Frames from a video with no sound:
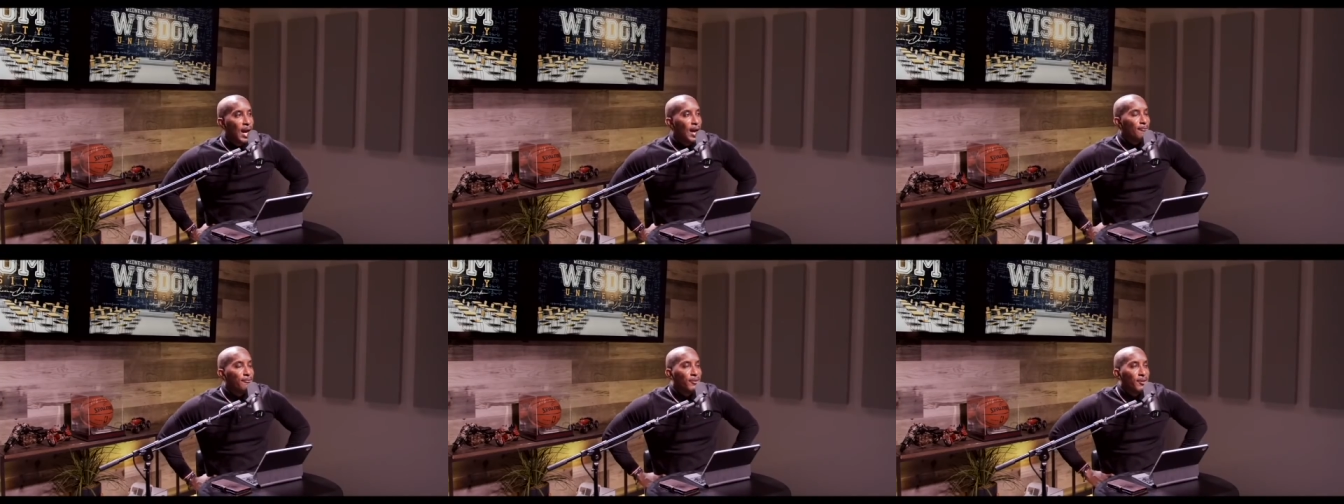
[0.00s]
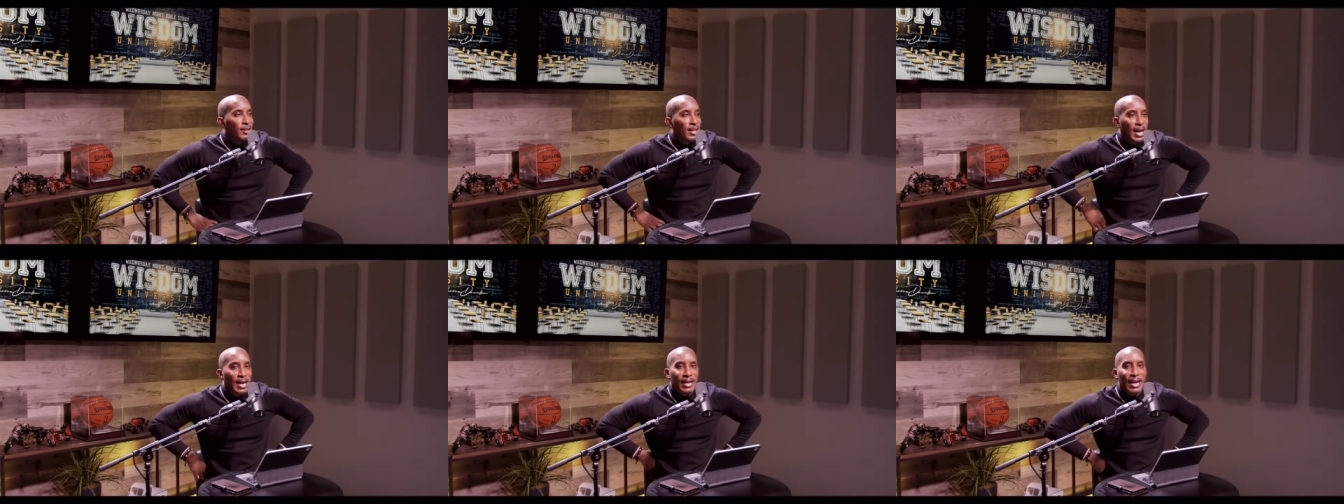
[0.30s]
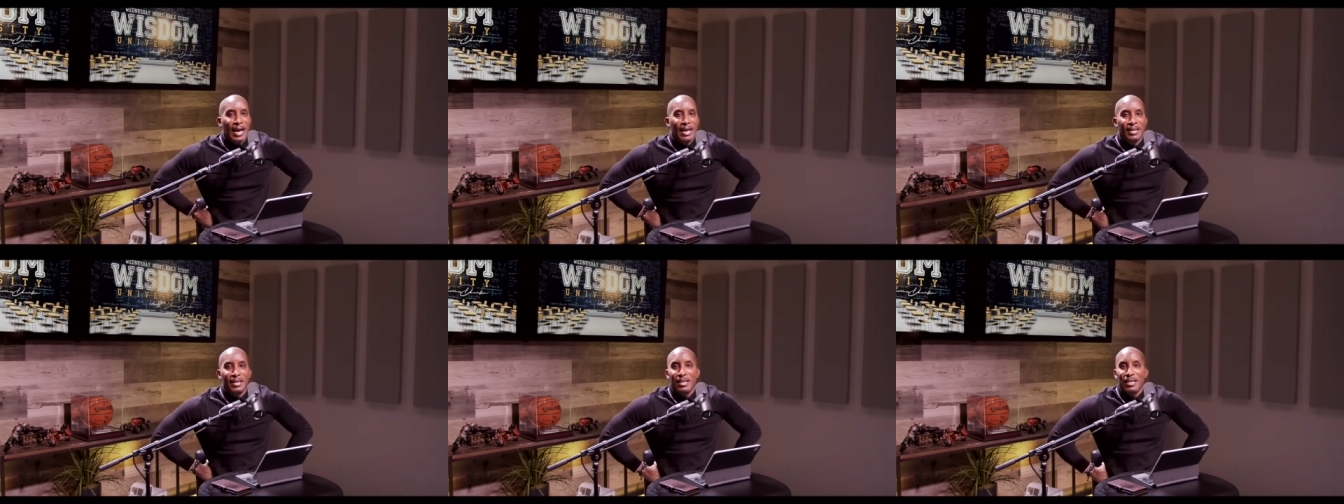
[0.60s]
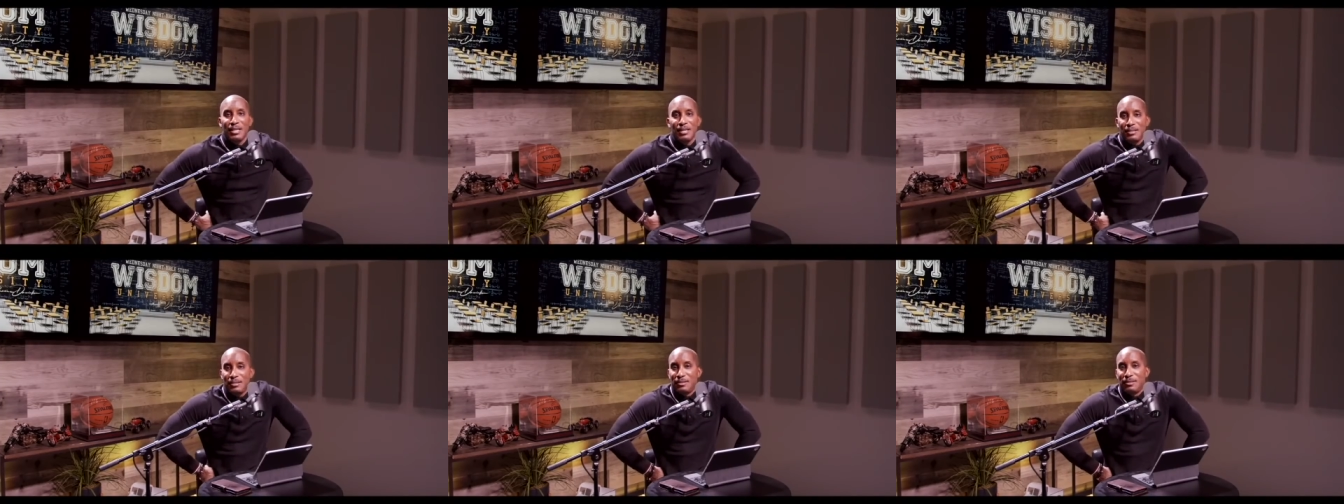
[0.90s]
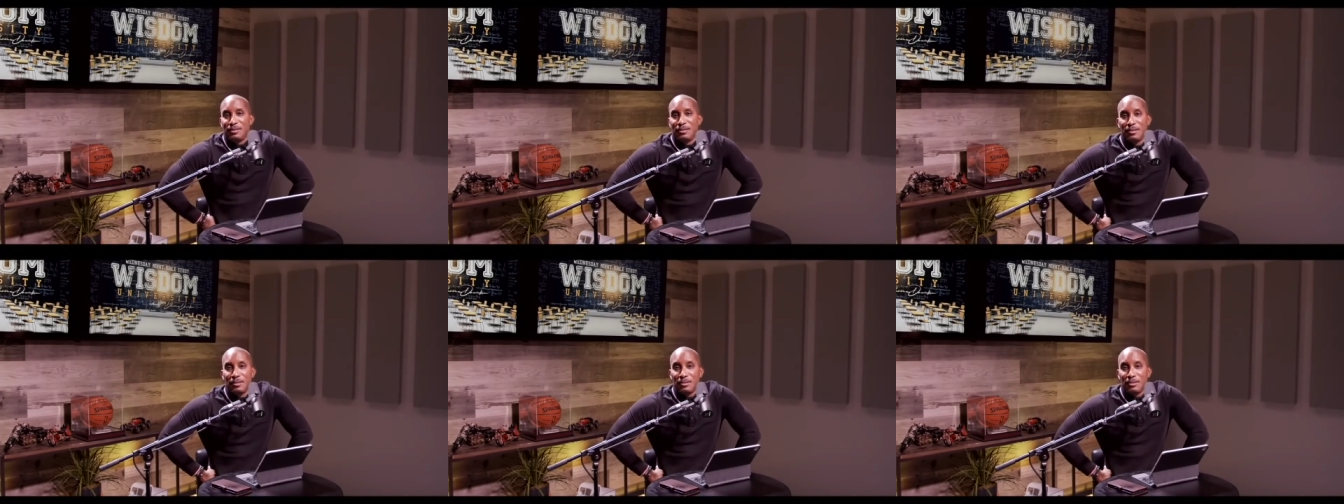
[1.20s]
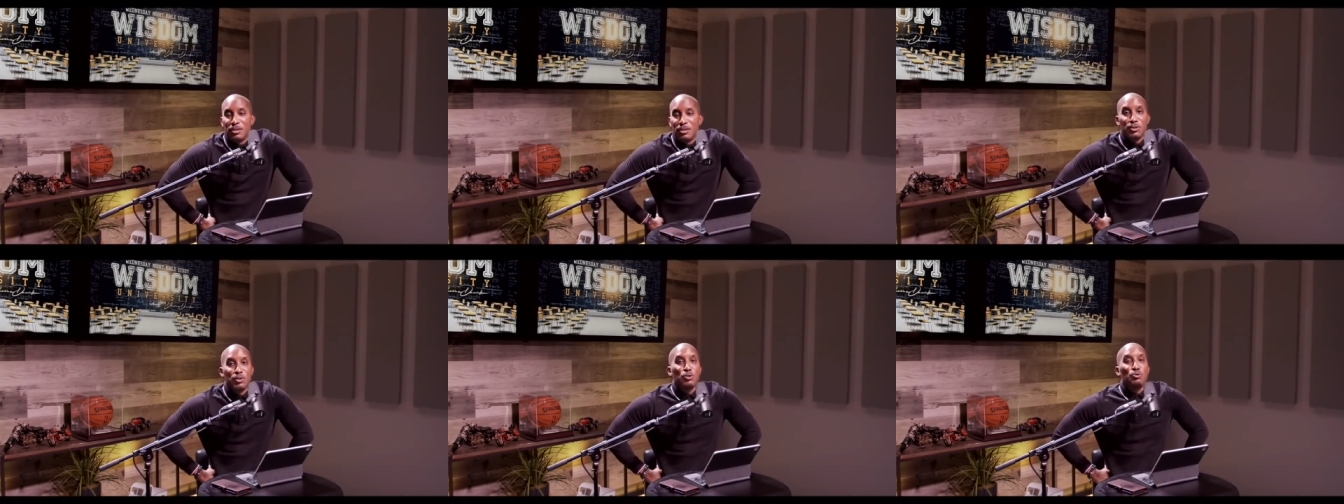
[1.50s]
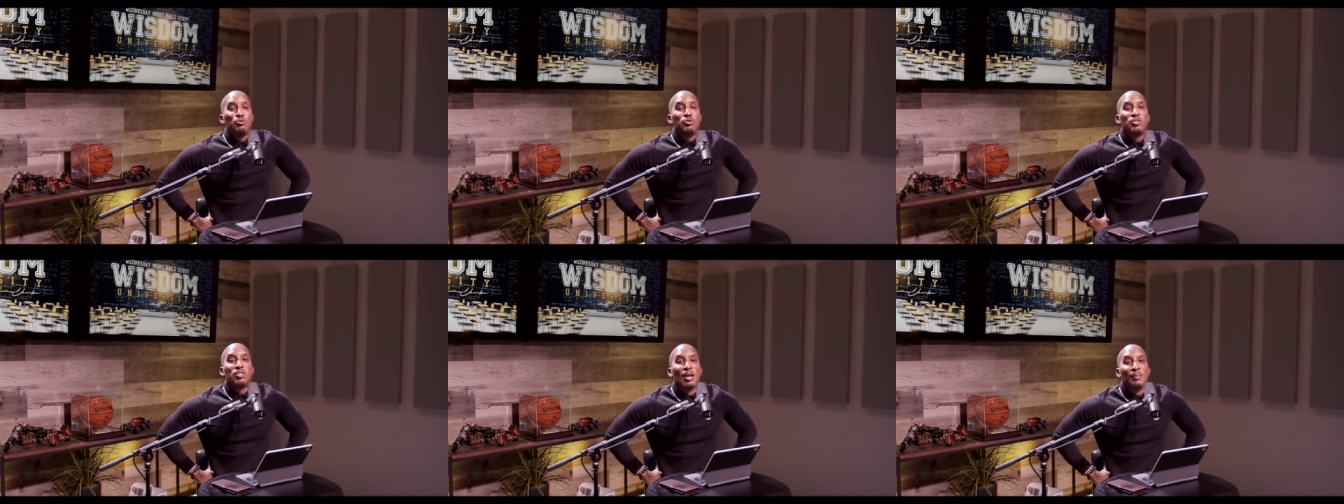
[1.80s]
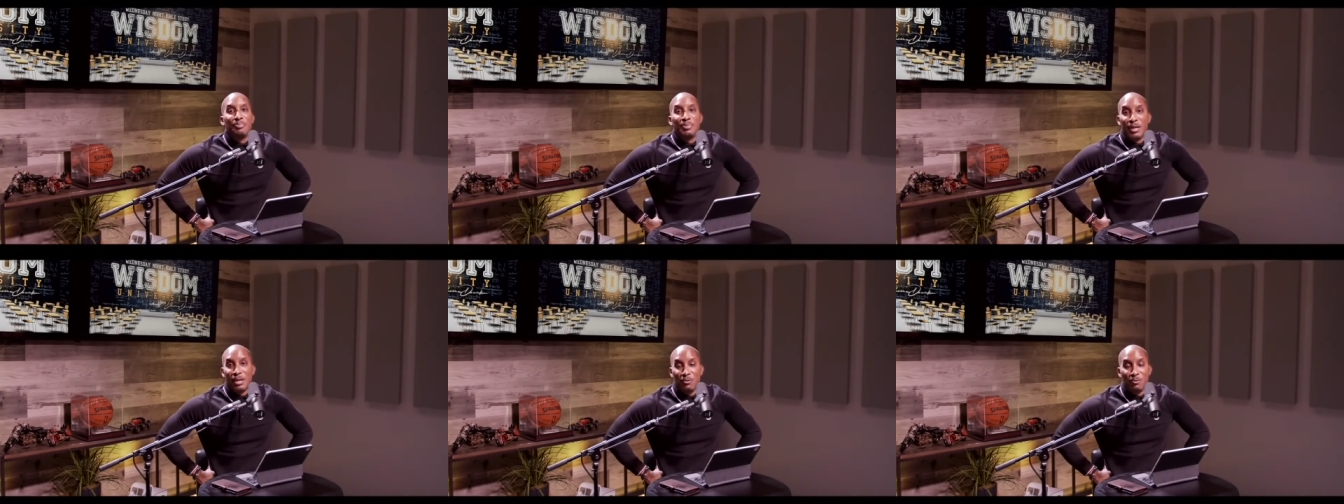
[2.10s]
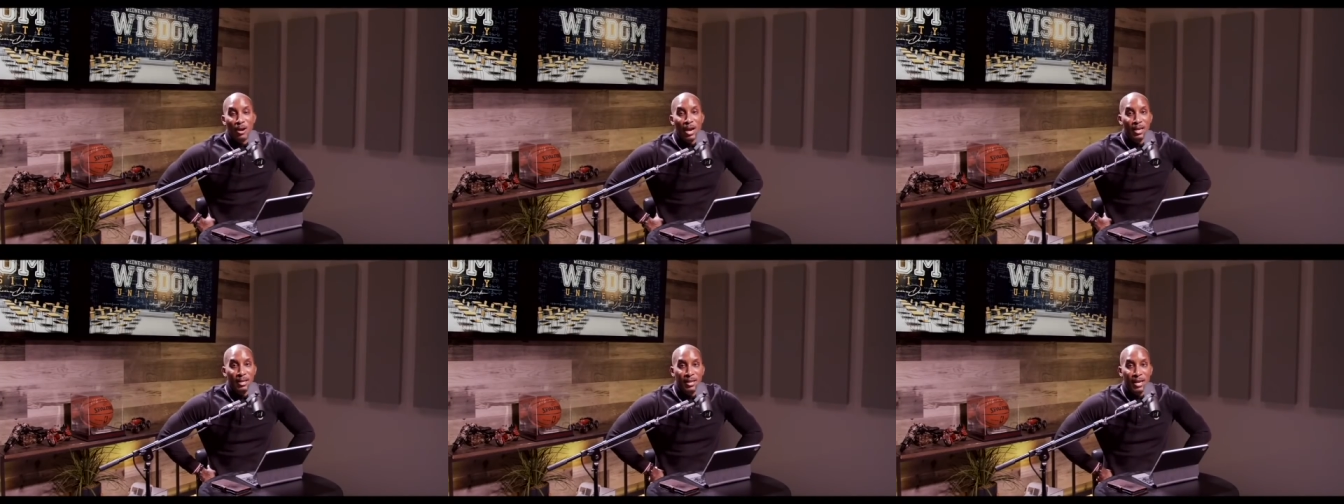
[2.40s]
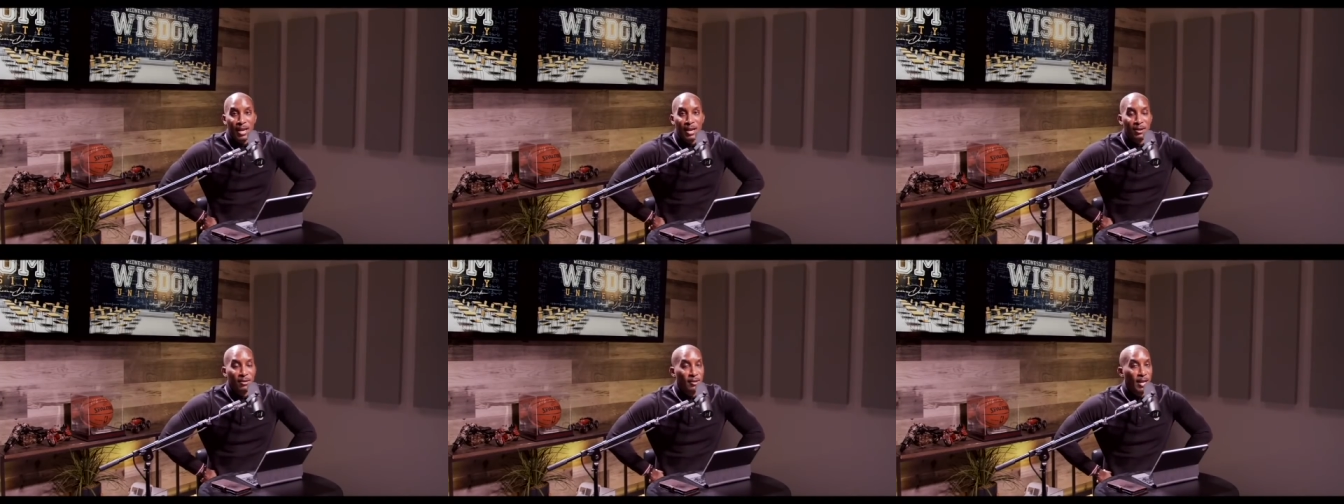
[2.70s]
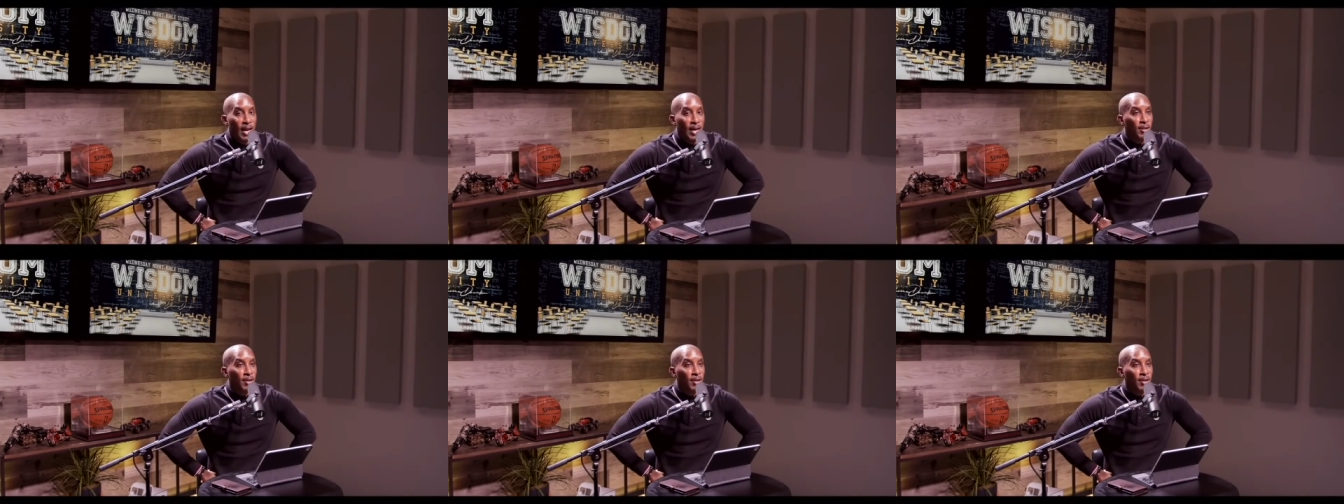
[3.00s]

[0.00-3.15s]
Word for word: I feel like I need to do something right now.